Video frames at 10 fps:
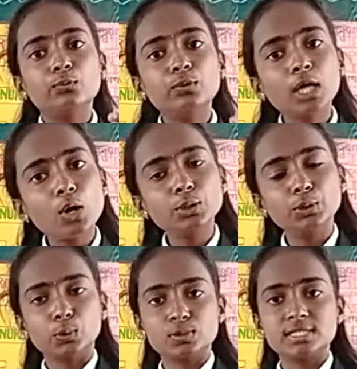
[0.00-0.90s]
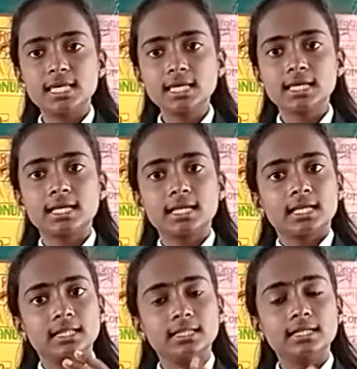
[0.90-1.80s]
we are using
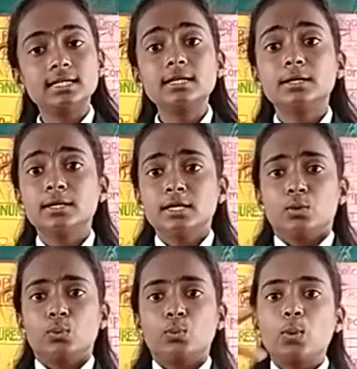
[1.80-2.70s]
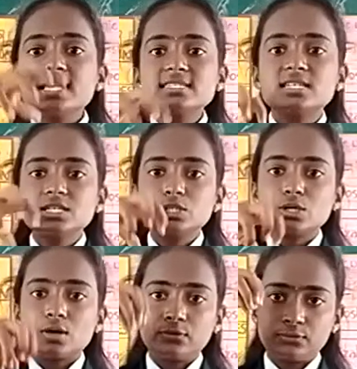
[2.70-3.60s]
the wastage
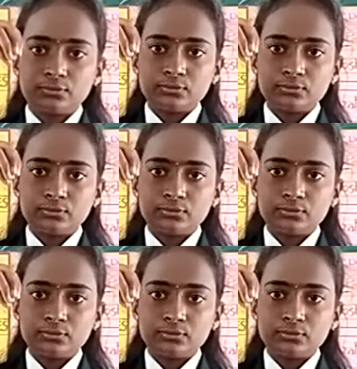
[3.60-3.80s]
of